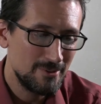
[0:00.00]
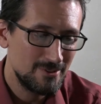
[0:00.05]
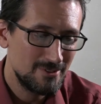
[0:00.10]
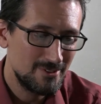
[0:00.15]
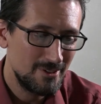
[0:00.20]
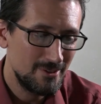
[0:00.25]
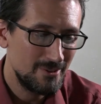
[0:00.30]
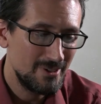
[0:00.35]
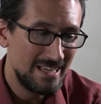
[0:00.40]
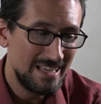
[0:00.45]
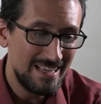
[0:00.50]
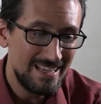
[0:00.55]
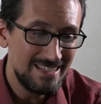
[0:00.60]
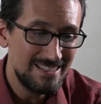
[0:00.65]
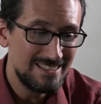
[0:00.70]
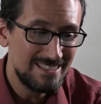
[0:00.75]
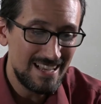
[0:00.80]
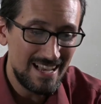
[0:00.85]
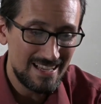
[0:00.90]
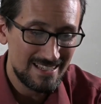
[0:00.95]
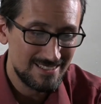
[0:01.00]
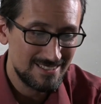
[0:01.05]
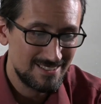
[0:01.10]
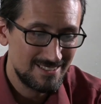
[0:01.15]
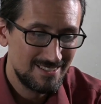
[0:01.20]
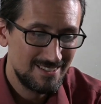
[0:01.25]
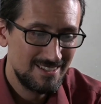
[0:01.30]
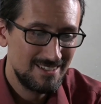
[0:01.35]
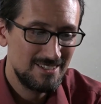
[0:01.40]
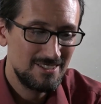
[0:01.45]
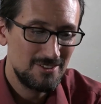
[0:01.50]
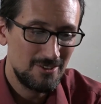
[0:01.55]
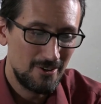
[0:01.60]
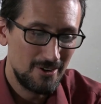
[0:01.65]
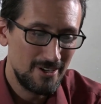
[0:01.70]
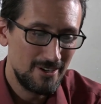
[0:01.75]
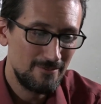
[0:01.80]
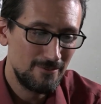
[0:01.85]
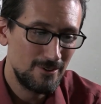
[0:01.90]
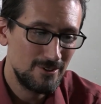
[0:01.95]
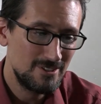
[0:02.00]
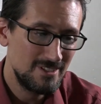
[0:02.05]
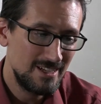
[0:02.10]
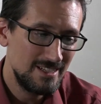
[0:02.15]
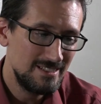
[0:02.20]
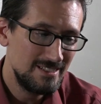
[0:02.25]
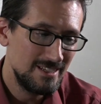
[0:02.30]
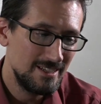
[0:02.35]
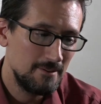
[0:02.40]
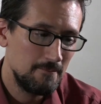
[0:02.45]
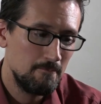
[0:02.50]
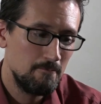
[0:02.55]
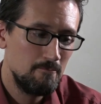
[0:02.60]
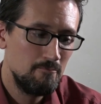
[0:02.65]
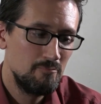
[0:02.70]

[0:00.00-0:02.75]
So he says, starting in verse 19,